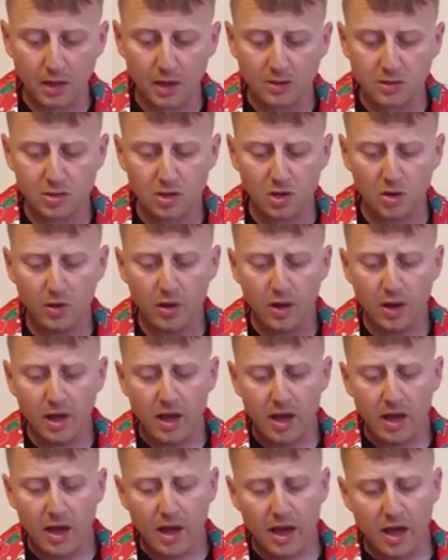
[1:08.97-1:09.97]
So,
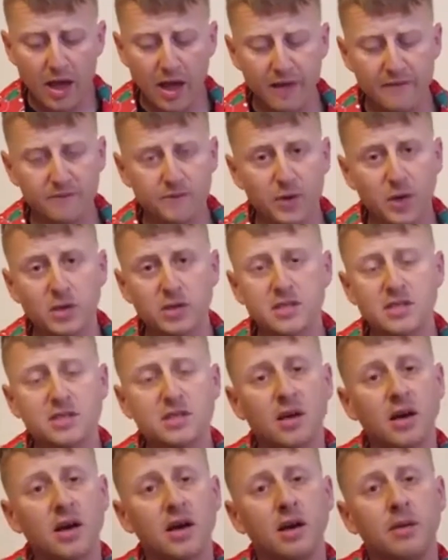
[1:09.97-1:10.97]
at first,
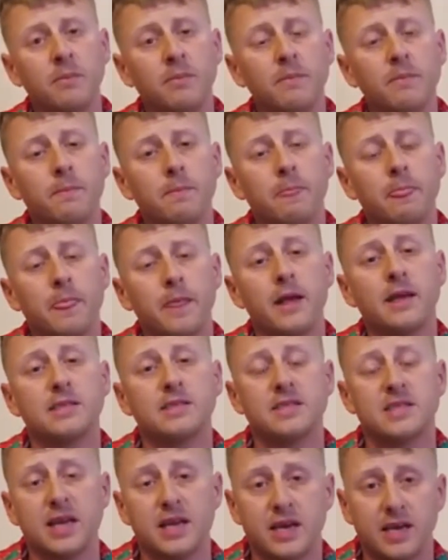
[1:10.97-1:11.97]
it
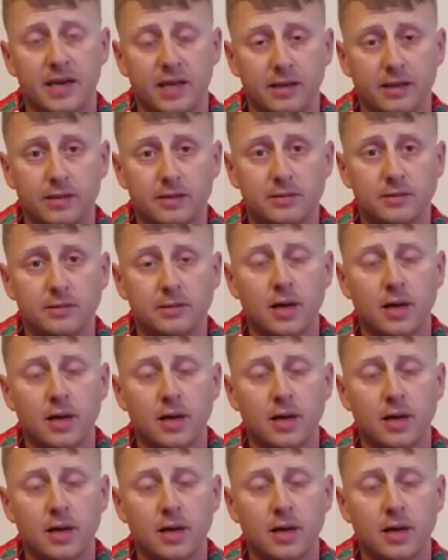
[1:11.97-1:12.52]
stayed in England,